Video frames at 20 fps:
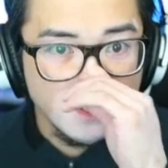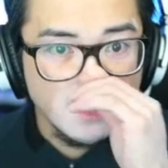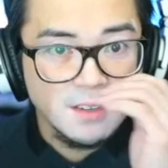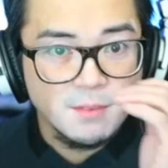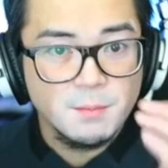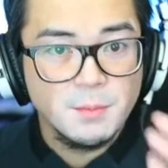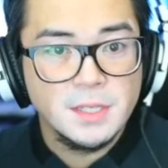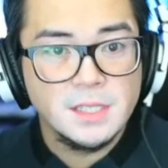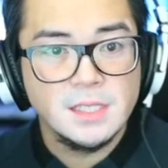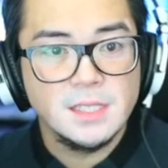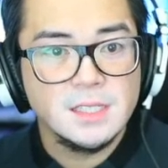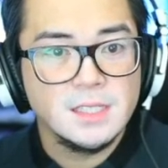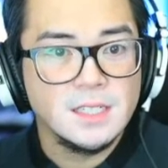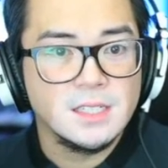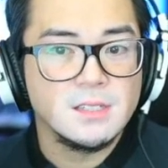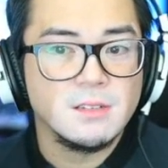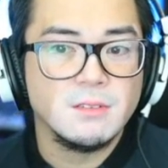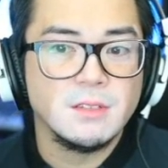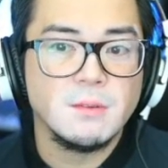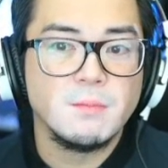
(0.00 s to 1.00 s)
a business
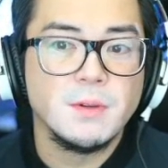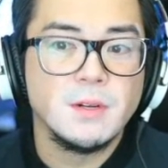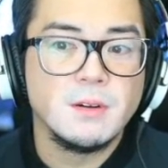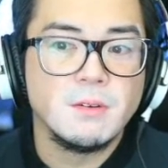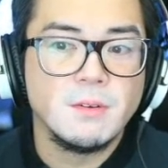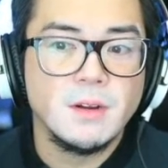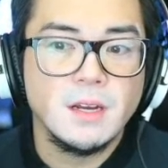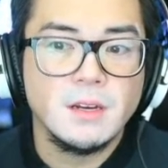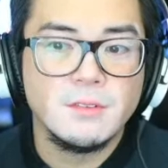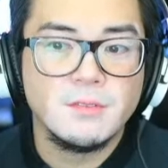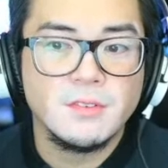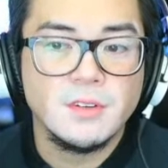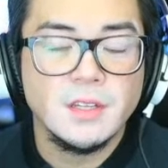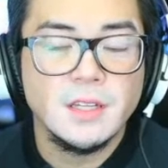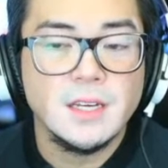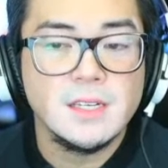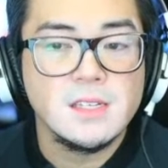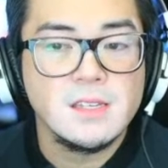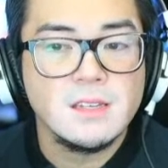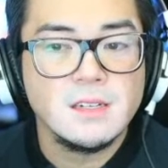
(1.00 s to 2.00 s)
that's only been around for
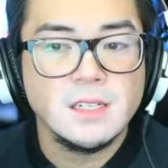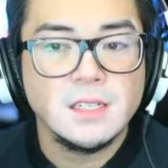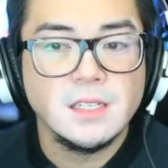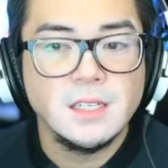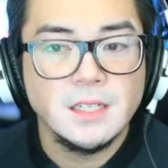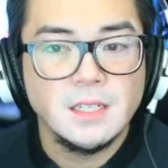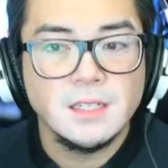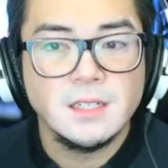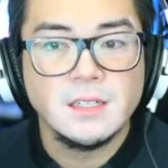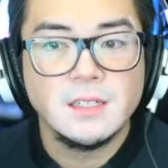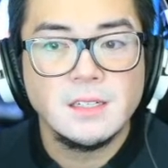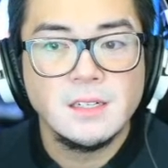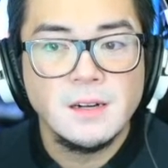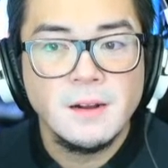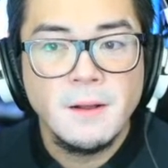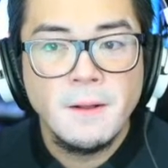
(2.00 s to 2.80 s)
less than a year,